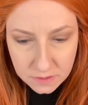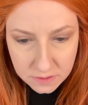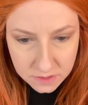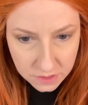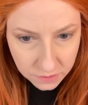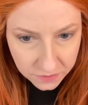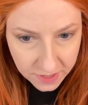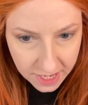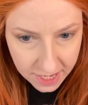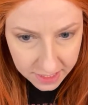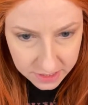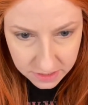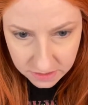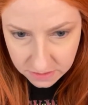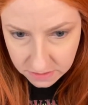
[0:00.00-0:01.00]
So
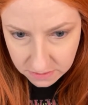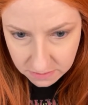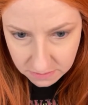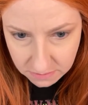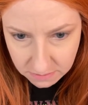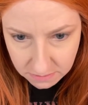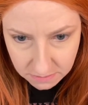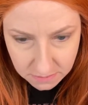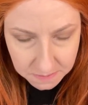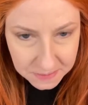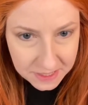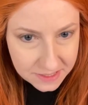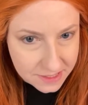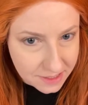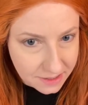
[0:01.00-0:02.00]
that's
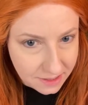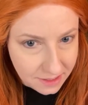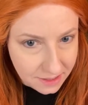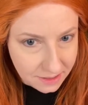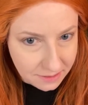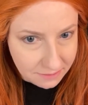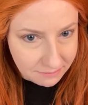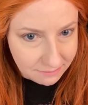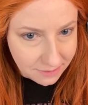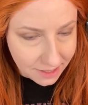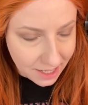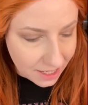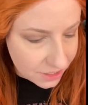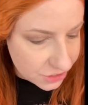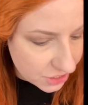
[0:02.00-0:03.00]
basically the
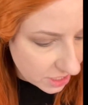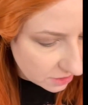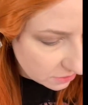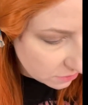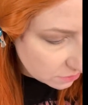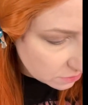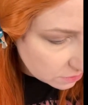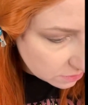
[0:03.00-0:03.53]
eyeshadow.